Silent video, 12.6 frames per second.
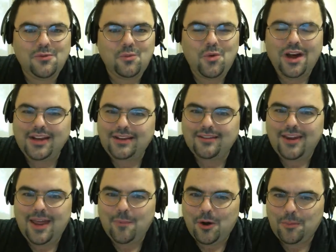what
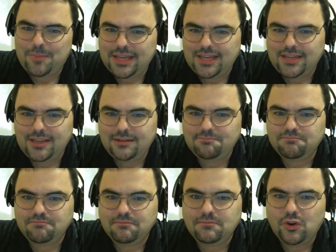MRP
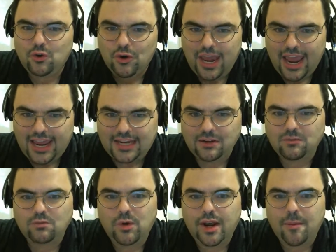created,
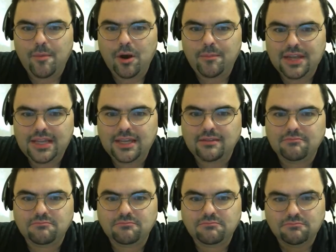what MRP
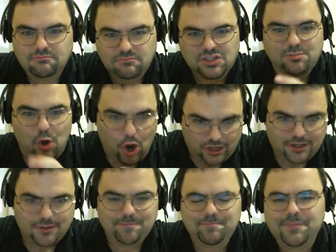spawned.
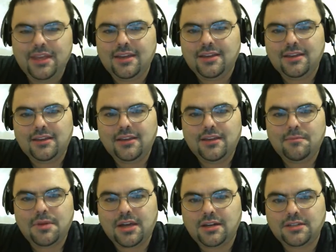
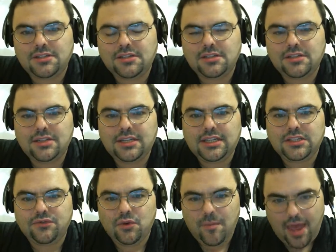Because it's
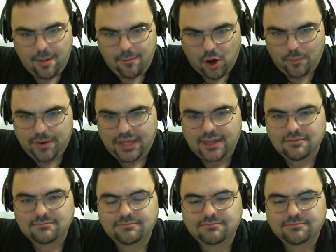from MRP